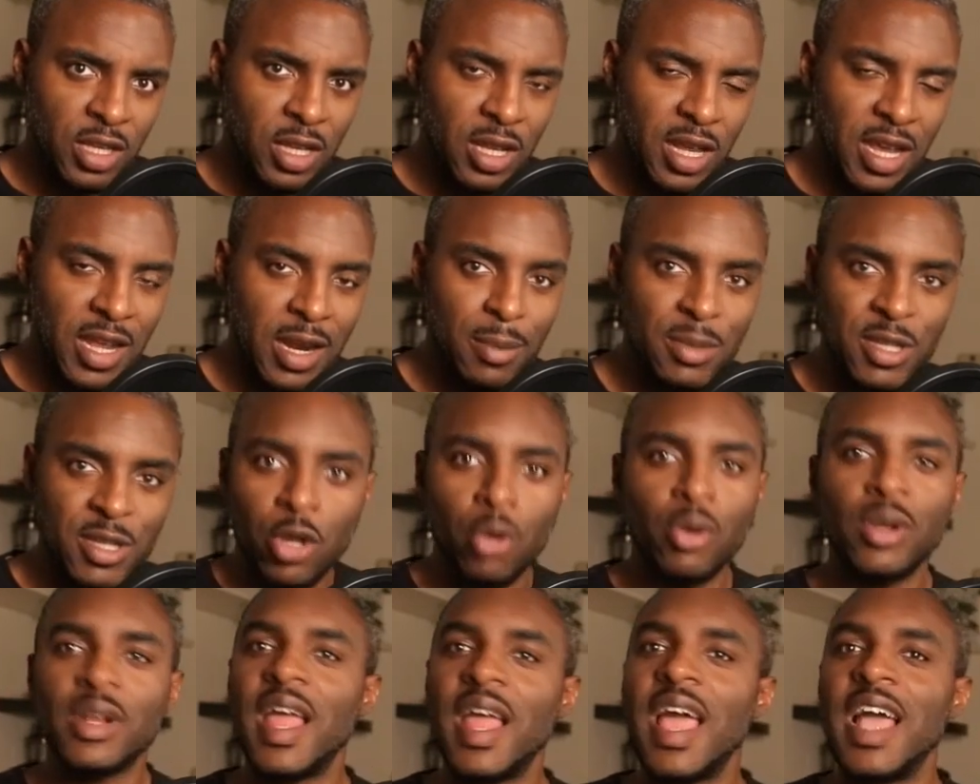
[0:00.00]
And I'm so
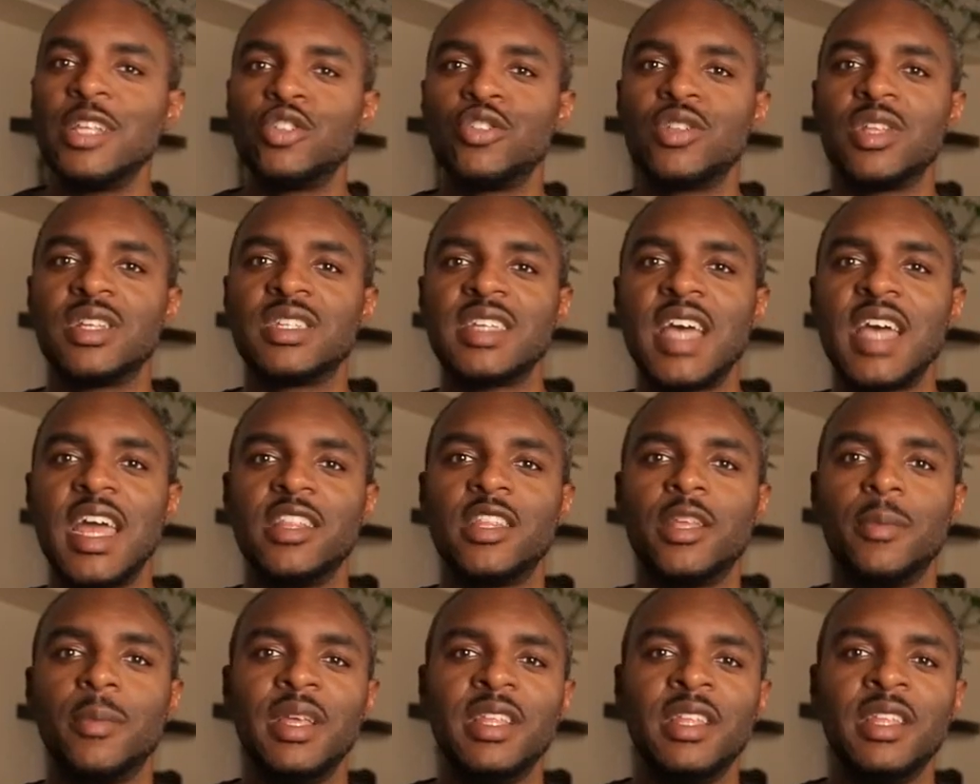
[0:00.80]
glad you decided to
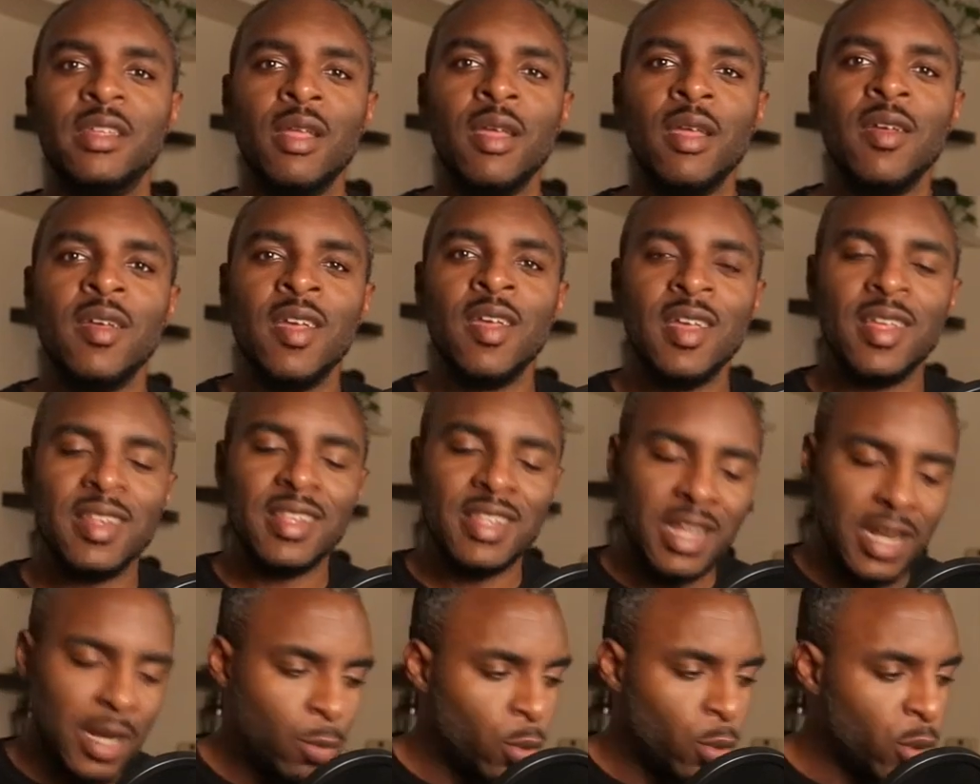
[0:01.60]
be
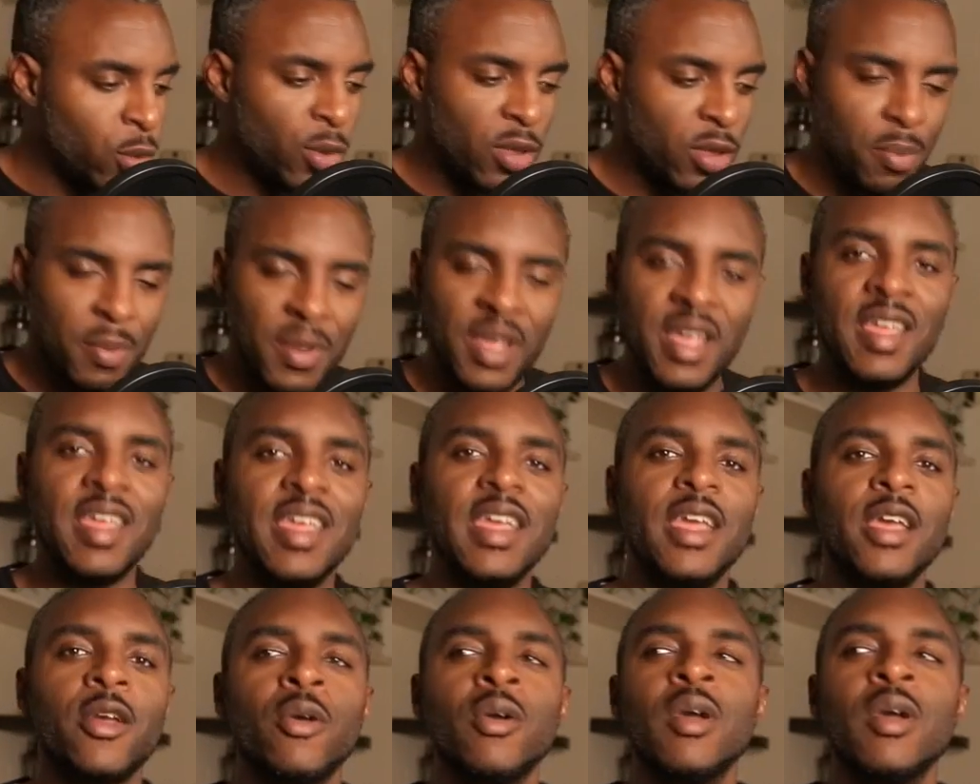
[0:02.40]
deliberate with me
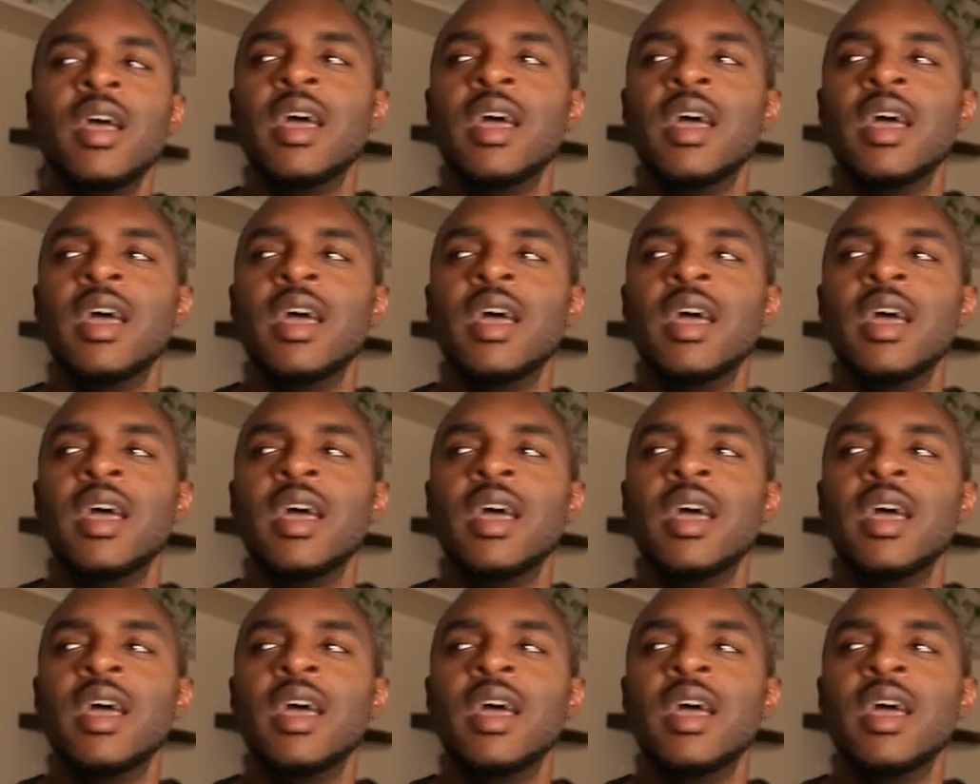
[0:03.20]
here.